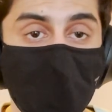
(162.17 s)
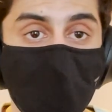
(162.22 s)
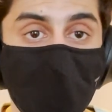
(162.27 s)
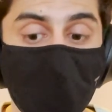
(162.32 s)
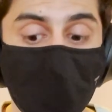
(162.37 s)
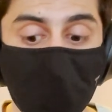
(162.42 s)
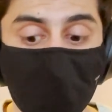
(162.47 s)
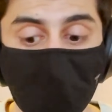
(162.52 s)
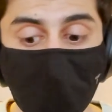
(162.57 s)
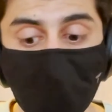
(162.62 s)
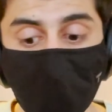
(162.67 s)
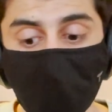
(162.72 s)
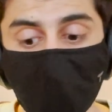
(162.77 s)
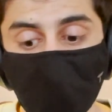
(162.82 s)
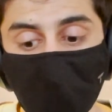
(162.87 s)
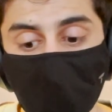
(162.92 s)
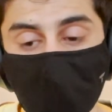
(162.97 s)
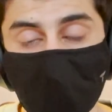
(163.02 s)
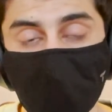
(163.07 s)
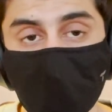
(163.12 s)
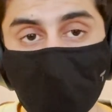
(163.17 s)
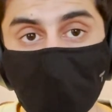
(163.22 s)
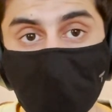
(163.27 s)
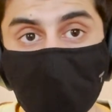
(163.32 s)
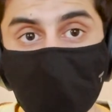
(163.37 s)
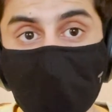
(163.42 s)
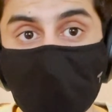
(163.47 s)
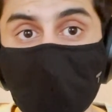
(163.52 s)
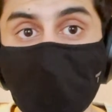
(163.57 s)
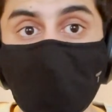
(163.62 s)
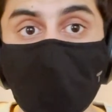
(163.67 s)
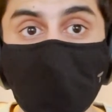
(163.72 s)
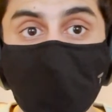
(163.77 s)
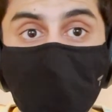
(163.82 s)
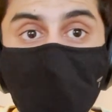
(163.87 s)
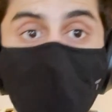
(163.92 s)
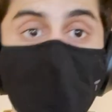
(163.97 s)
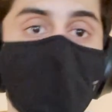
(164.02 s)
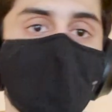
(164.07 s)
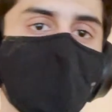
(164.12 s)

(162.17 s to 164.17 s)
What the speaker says: from 1997,